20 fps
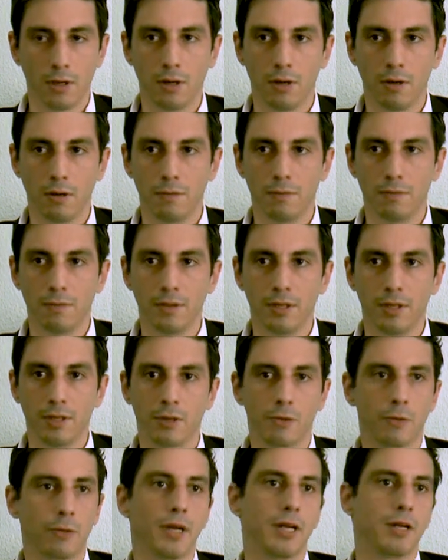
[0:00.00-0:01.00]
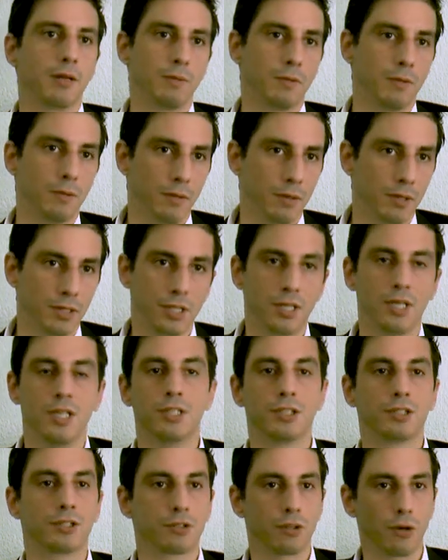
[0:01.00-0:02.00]
of incredible
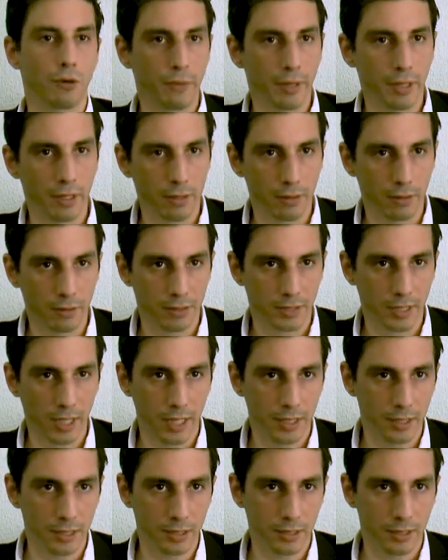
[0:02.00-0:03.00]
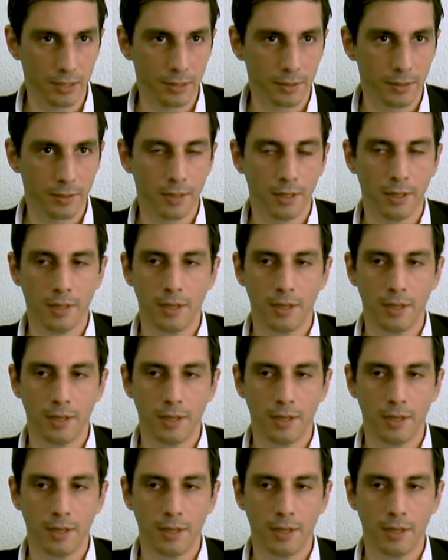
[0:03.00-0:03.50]
historical sizes.